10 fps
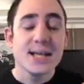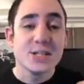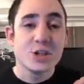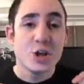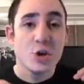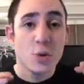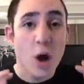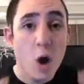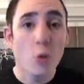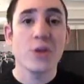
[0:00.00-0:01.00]
to
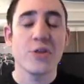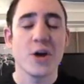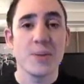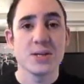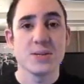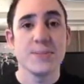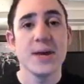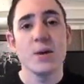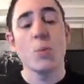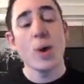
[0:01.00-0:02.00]
hold a third person peek,
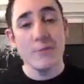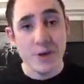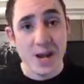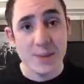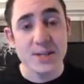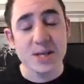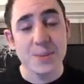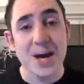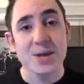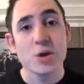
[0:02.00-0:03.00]
wait for an enemy to come at
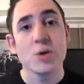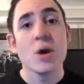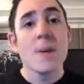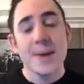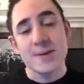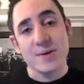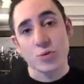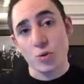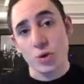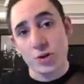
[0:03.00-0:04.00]
you, peek around the
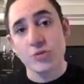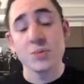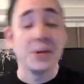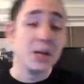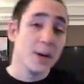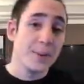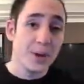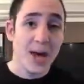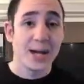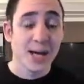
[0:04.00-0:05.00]
corner, throw the melee weapon
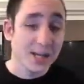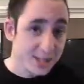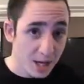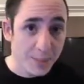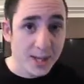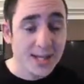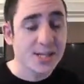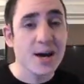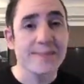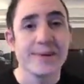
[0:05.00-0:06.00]
and duck back into
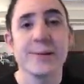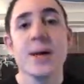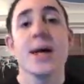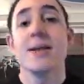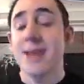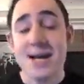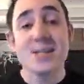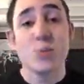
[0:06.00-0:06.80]
cover. That is one